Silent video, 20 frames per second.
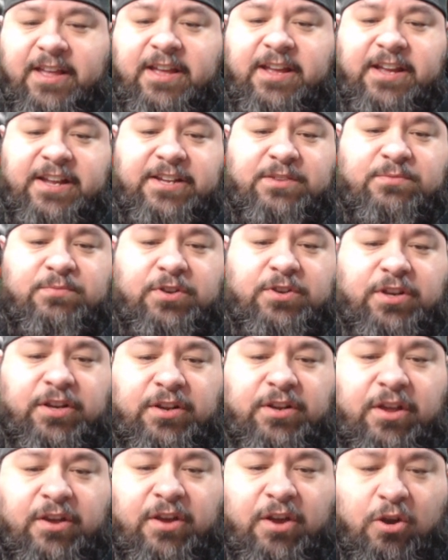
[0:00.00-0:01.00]
is we're
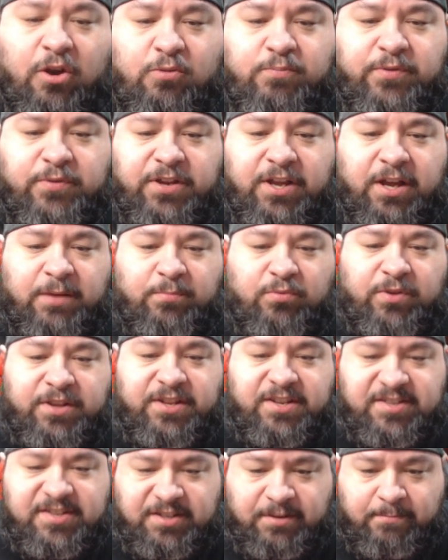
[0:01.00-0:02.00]
going to open up with
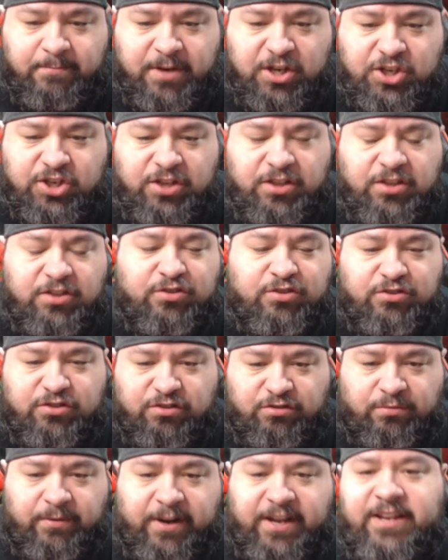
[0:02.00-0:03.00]
the submission to
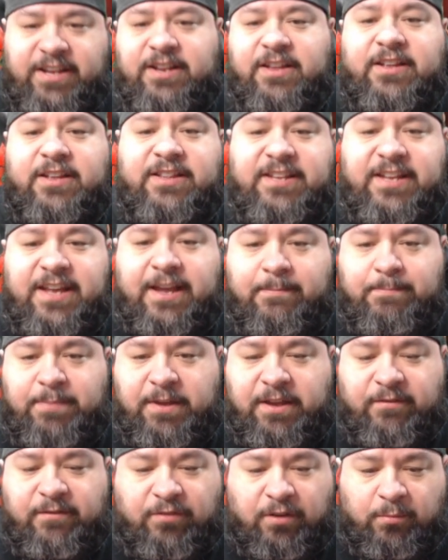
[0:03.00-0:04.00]
drain the
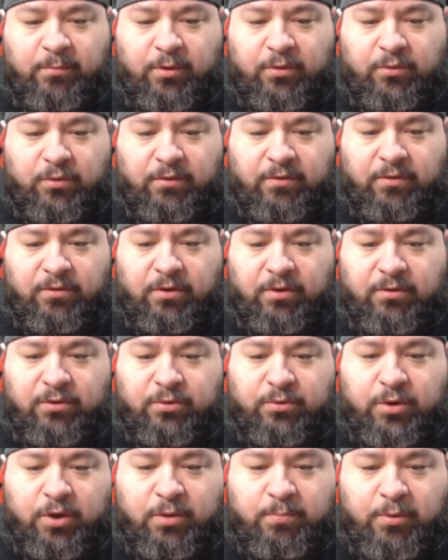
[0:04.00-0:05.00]
MP from our,
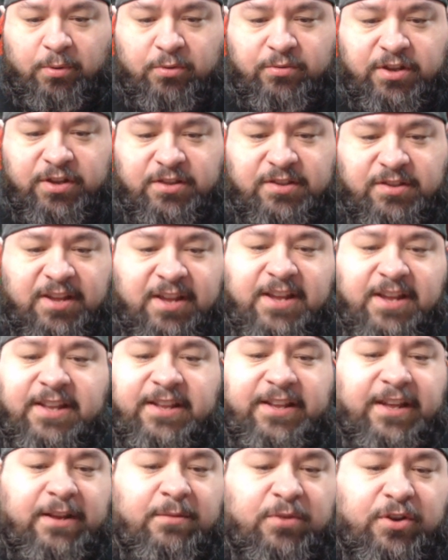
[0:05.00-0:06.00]
our opponent.
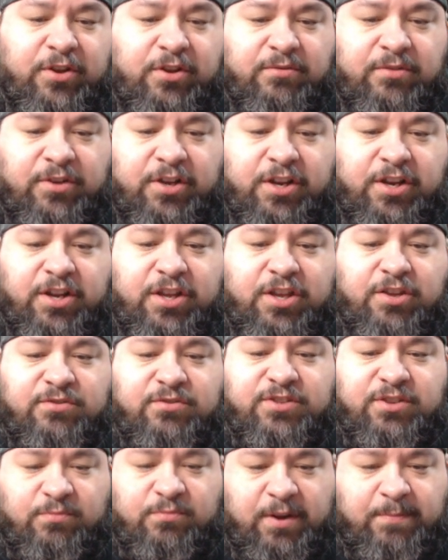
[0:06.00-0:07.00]
Then we're going to
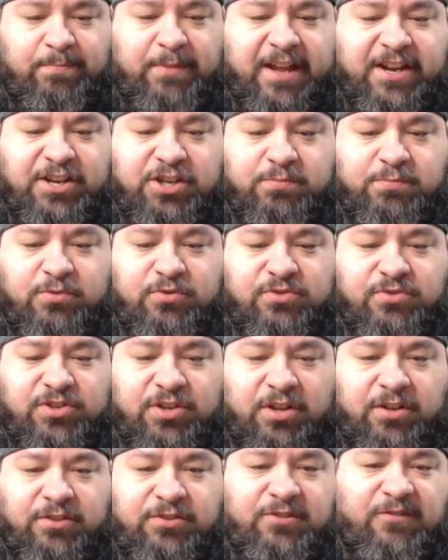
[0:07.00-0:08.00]
use the Whiplash
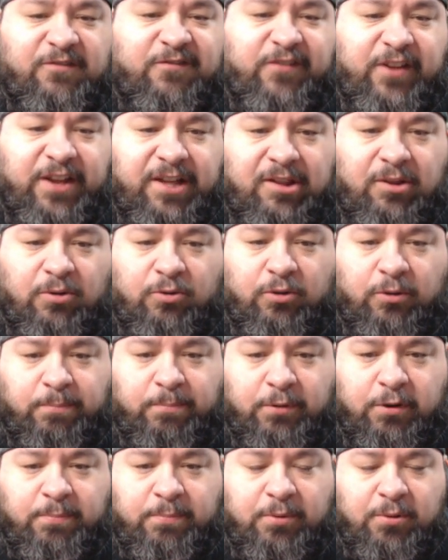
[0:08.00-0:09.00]
Moonsault to fill our
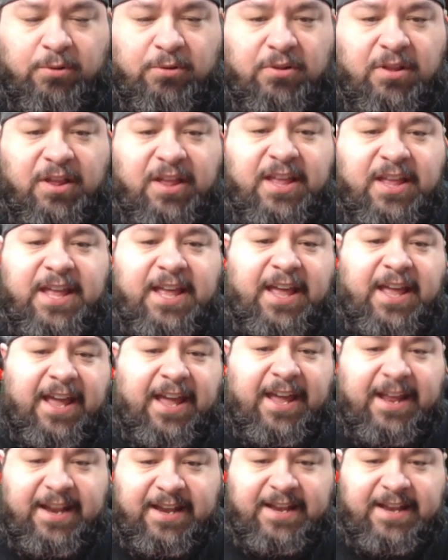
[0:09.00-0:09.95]
purple, and